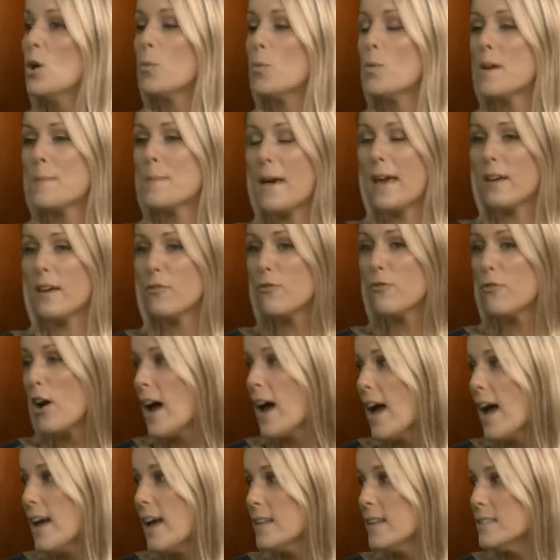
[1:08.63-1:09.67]
We make
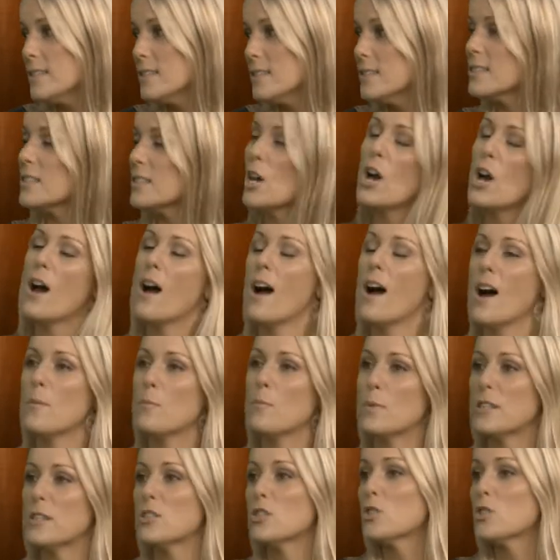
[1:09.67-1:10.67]
friends, we